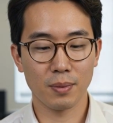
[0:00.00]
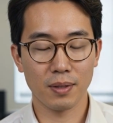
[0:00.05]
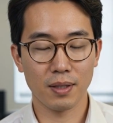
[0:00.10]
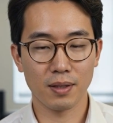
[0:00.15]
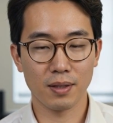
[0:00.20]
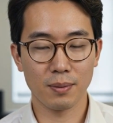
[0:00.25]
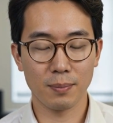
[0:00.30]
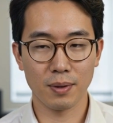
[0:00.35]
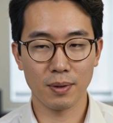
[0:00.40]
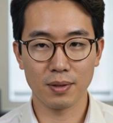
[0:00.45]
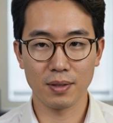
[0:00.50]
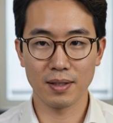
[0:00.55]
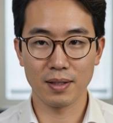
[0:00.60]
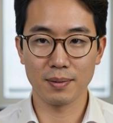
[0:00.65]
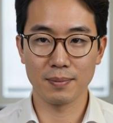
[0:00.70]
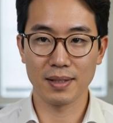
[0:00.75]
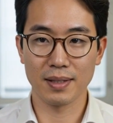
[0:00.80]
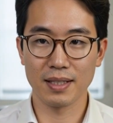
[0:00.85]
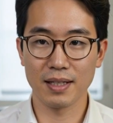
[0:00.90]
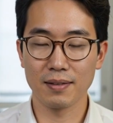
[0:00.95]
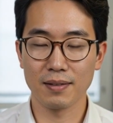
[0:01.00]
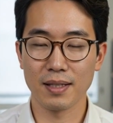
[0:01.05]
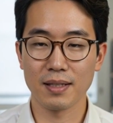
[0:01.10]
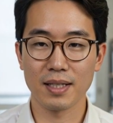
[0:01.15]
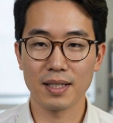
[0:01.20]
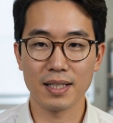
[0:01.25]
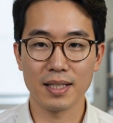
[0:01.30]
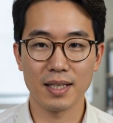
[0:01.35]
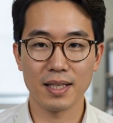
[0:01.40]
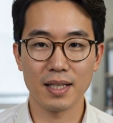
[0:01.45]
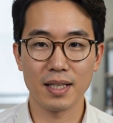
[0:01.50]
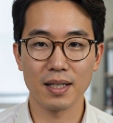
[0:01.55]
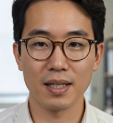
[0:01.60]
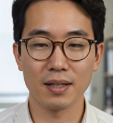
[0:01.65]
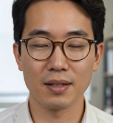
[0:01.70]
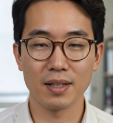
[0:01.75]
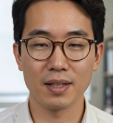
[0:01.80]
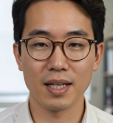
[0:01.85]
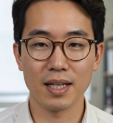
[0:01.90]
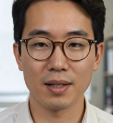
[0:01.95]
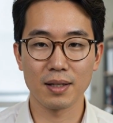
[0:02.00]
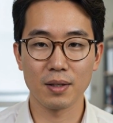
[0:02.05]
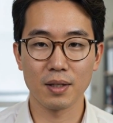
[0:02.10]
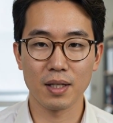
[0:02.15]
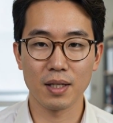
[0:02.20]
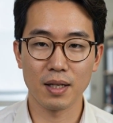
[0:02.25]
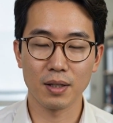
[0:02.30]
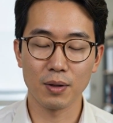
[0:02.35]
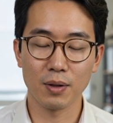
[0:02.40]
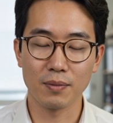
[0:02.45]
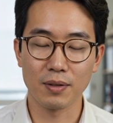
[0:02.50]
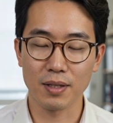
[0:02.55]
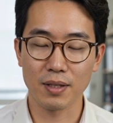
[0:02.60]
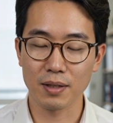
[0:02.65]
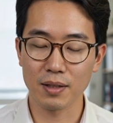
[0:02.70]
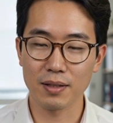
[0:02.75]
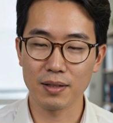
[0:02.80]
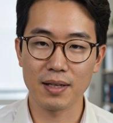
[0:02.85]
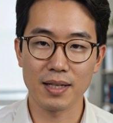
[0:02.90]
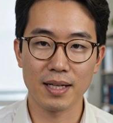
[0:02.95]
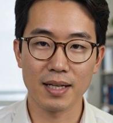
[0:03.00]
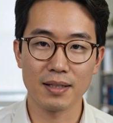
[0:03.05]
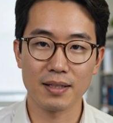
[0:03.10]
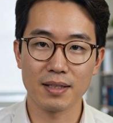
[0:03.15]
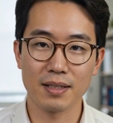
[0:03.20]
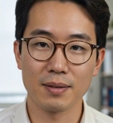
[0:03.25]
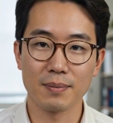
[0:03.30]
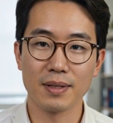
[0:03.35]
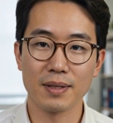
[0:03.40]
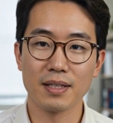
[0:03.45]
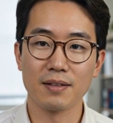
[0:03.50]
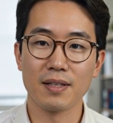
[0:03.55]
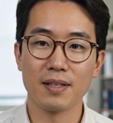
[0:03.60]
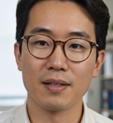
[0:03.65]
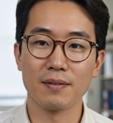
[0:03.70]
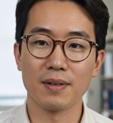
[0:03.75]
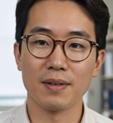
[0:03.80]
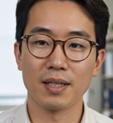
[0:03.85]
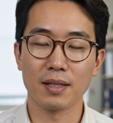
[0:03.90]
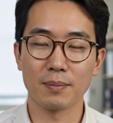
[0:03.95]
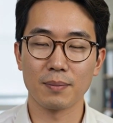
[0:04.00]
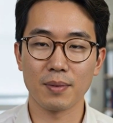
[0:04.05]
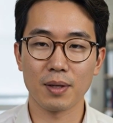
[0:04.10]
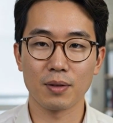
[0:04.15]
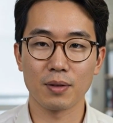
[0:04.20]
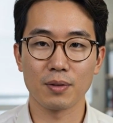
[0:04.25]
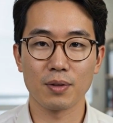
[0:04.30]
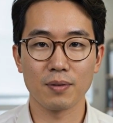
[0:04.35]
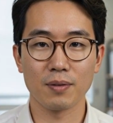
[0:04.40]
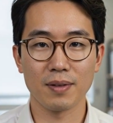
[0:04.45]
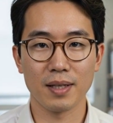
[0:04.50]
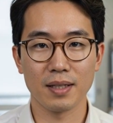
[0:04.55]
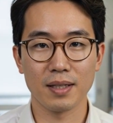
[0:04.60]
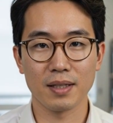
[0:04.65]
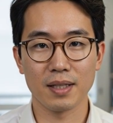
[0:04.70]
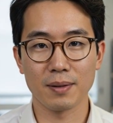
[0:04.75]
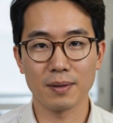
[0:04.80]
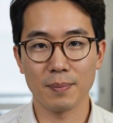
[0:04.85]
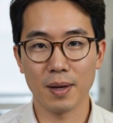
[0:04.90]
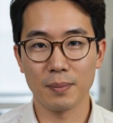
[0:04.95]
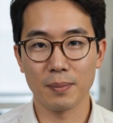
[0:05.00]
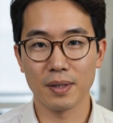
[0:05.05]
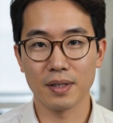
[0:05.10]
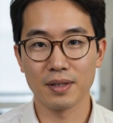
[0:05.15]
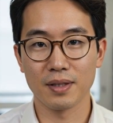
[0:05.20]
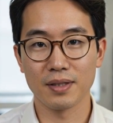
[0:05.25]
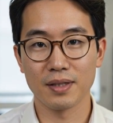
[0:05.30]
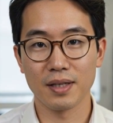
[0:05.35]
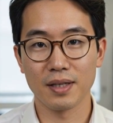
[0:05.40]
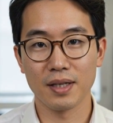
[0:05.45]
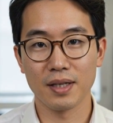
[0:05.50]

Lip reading: distribution specifically, checking your kernel version against the specific fixed builds your vendor has published.